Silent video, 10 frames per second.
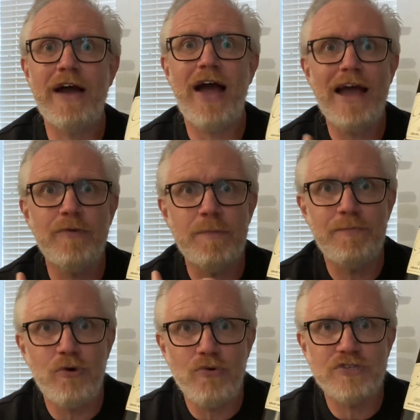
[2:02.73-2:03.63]
how
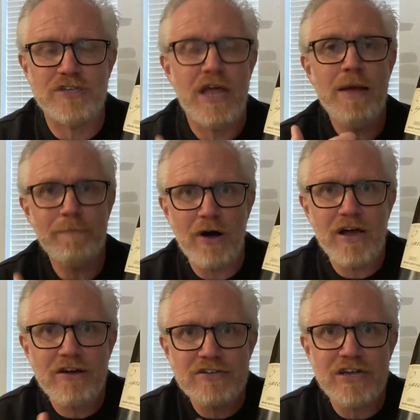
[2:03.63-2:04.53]
important
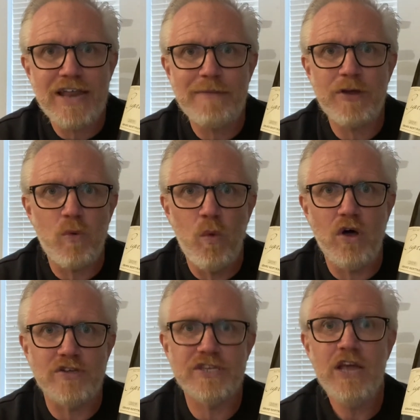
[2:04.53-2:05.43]
biodynamic
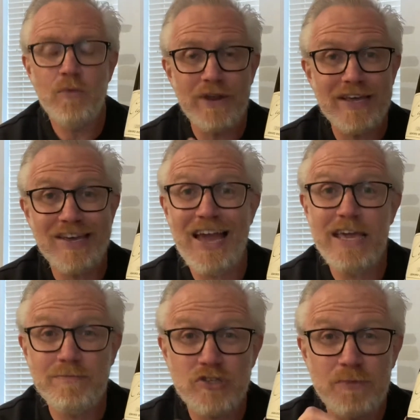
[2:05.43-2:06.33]
was when it
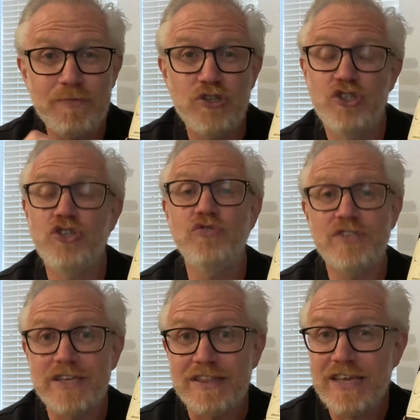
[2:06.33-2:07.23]
came to
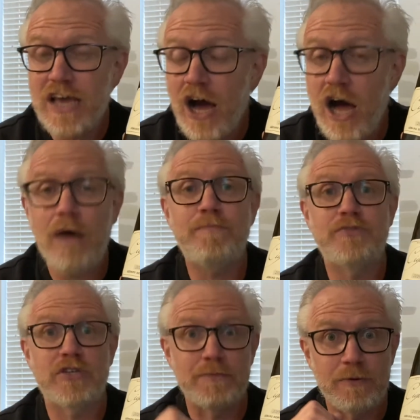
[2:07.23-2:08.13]
producing the
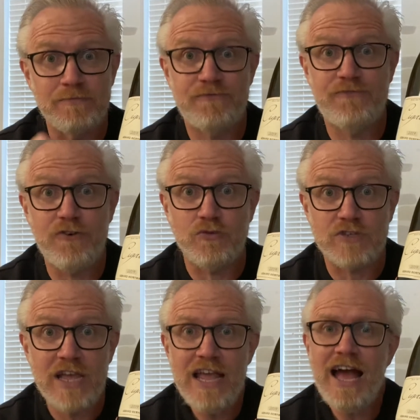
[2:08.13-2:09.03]
optimum fruit
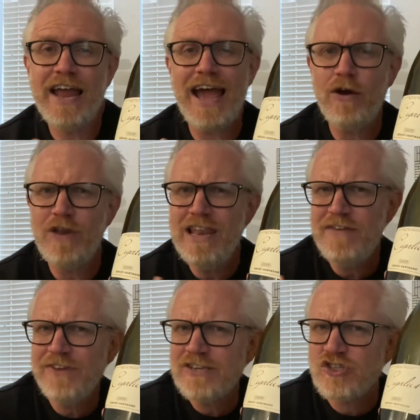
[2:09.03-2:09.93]
and how
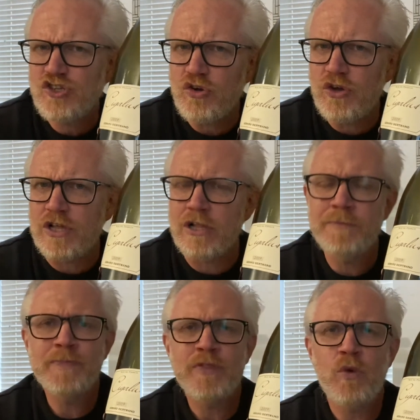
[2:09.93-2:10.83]
living soil
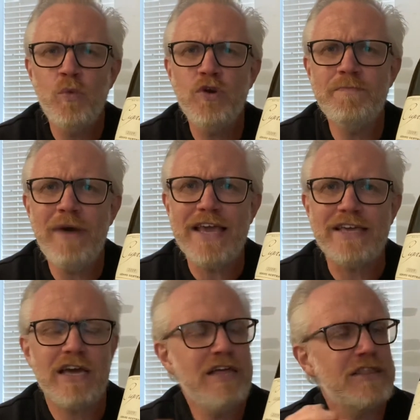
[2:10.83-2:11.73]
would
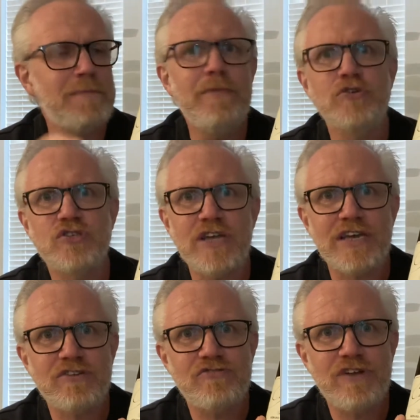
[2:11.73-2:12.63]
make the most
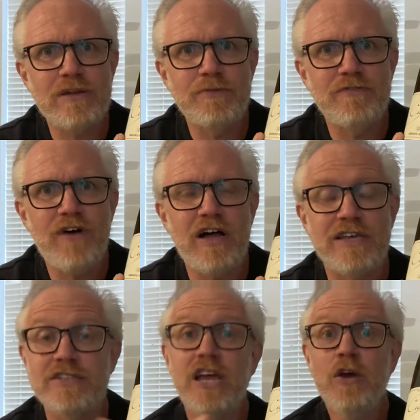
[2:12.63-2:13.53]
incredible
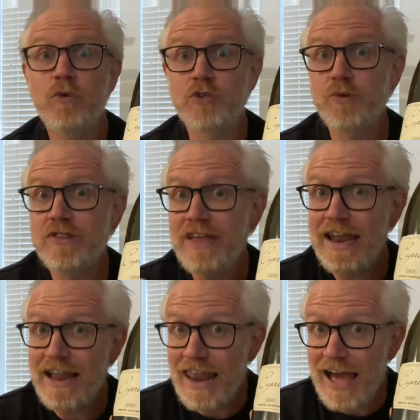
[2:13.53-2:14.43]
vines, which would then
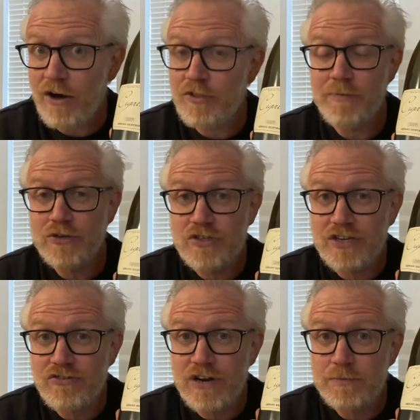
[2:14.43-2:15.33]
allow the most
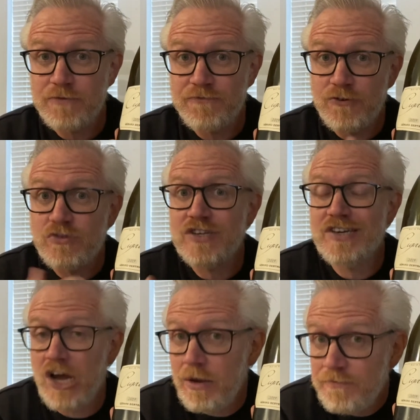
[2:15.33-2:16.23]
incredible fruit to
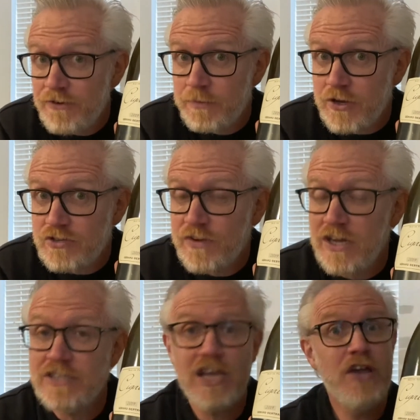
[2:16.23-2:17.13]
come from those
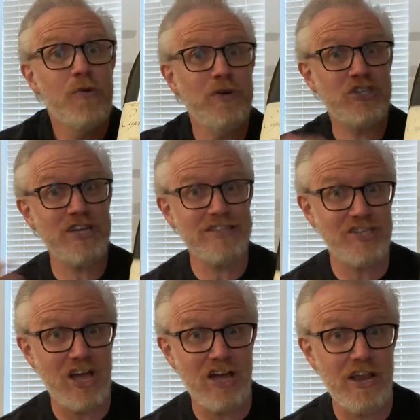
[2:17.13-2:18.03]
vines, which in
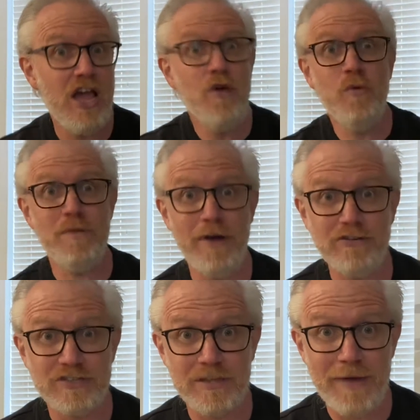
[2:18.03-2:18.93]
turn would
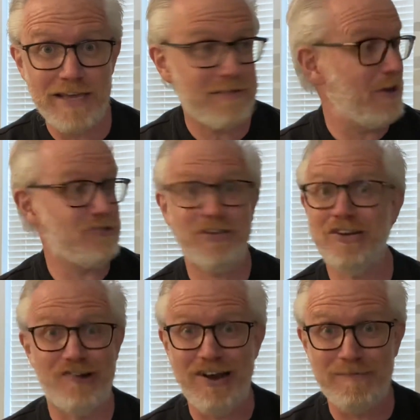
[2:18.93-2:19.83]
mostly make the most
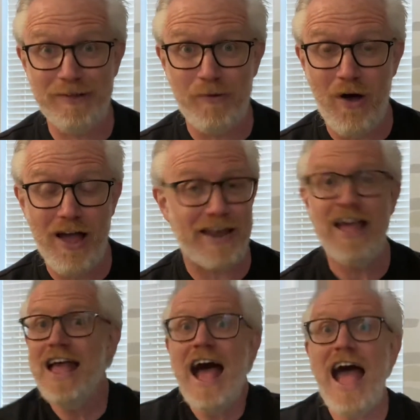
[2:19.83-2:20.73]
incredible wine.
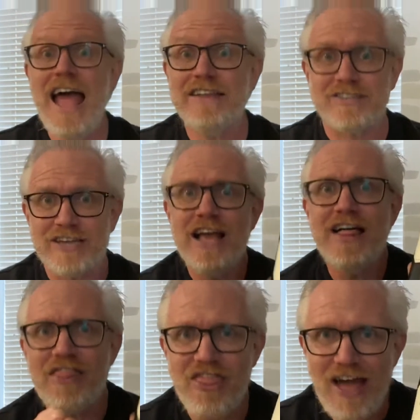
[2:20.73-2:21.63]
And
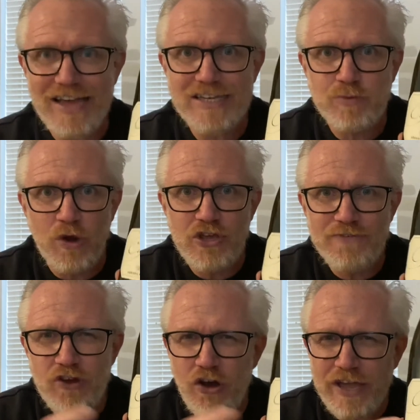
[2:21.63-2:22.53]
that is what you've
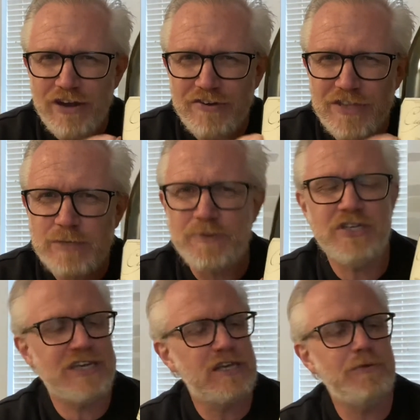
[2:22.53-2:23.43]
got here in this
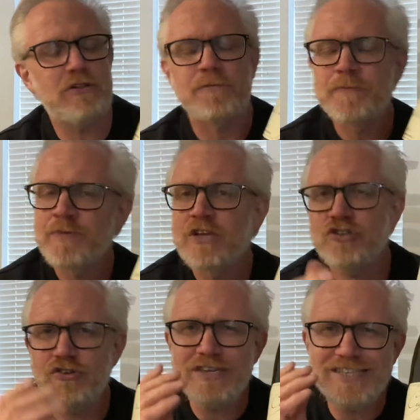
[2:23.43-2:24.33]
particular bottle.
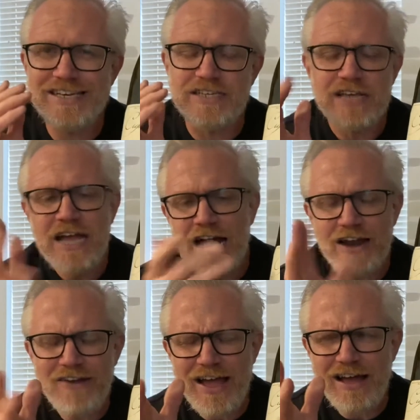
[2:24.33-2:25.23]
So this is
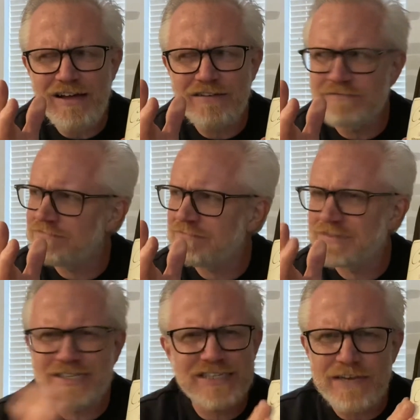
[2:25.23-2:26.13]
around
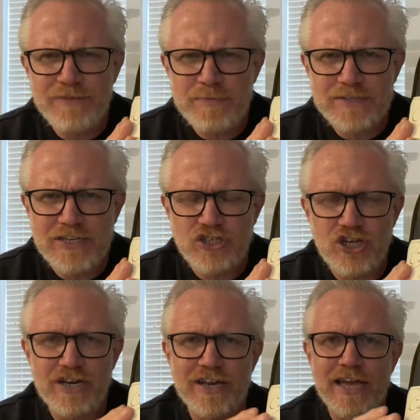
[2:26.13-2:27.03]
70%
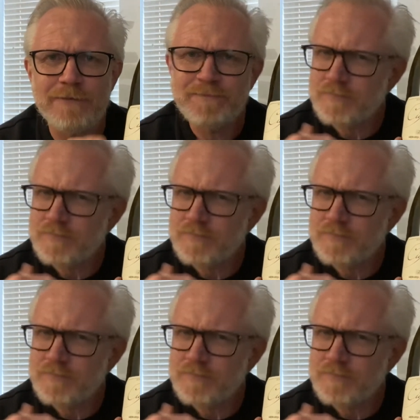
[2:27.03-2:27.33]
Chardonnay,